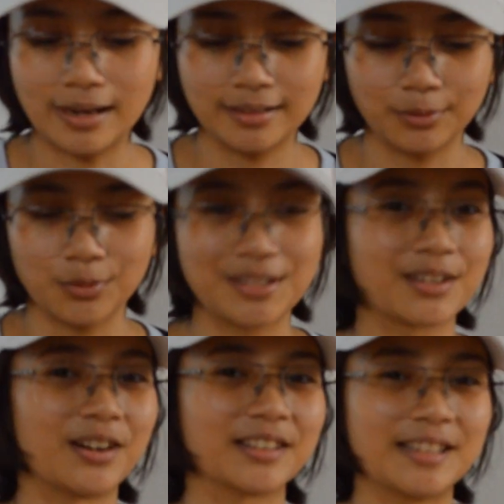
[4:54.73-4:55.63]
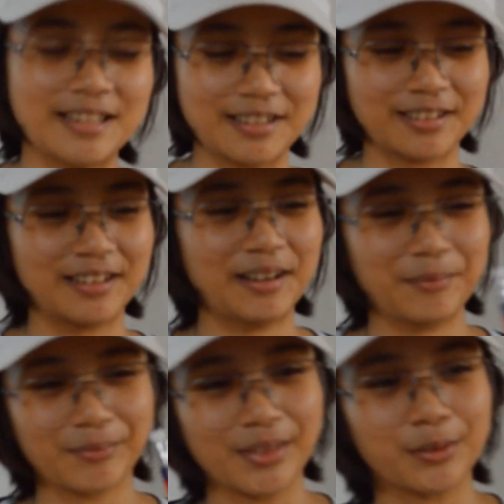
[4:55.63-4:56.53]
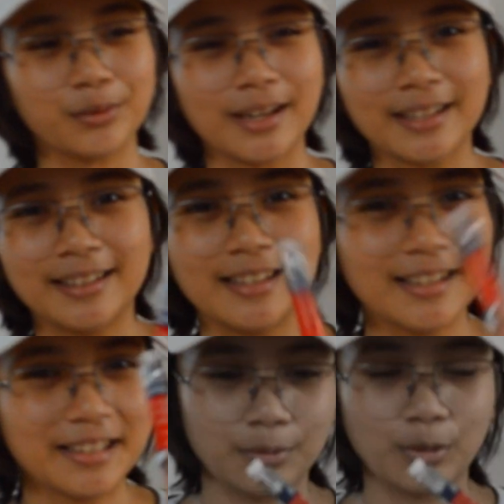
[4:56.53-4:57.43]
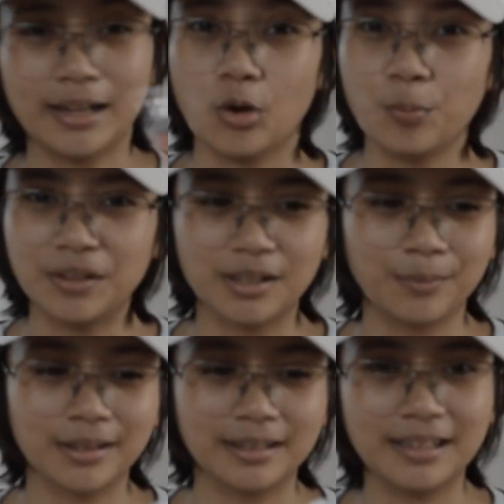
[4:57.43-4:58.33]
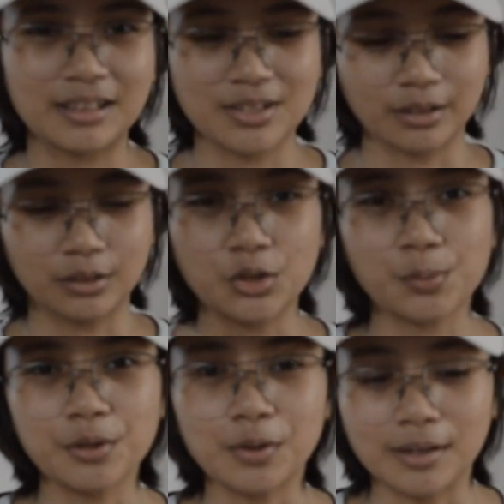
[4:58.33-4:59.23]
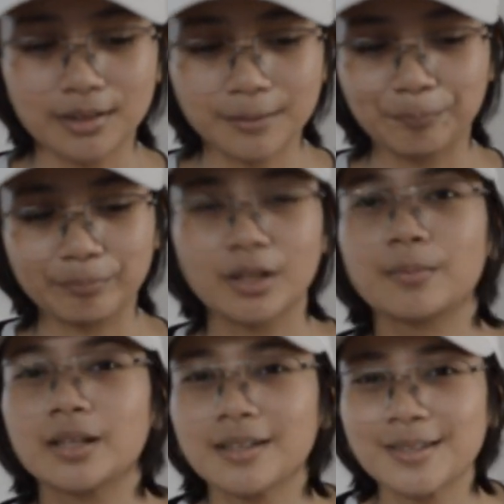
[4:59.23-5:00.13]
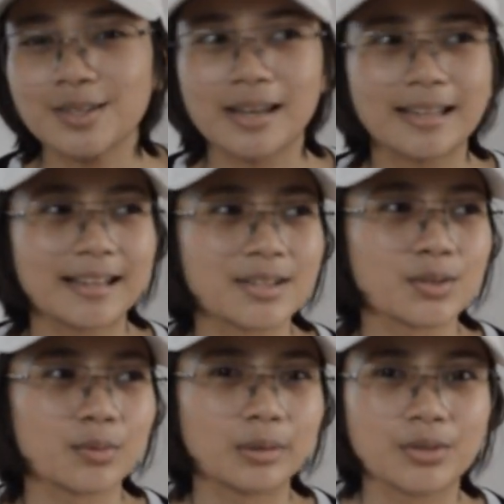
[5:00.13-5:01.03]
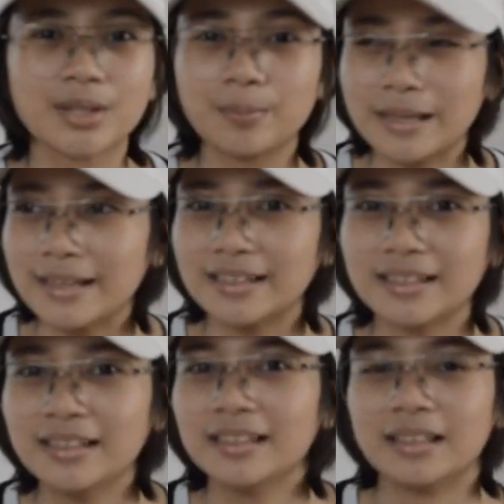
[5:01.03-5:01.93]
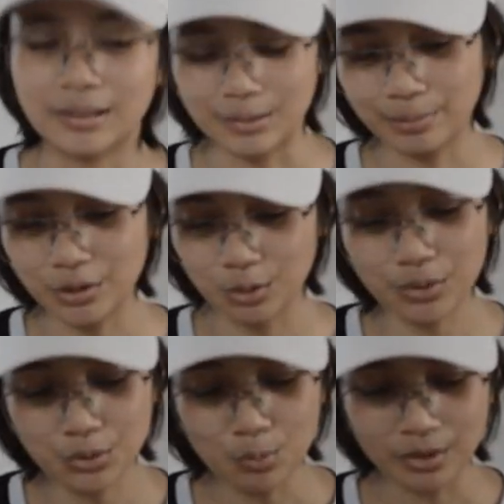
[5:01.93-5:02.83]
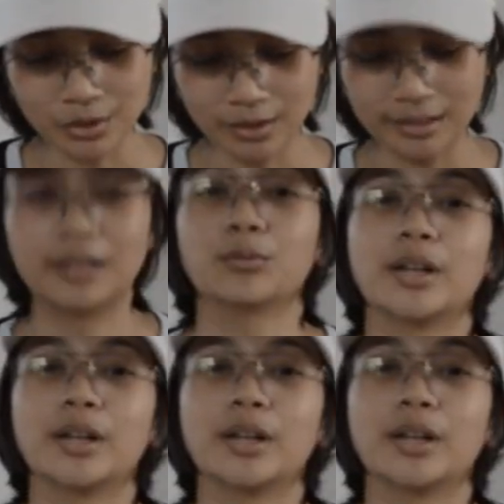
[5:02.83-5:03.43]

bad it wasn't caught here. The red, when I opened it a bit, it started to spew out. because I guess when it was in the plane, the pressure was too much on it, and then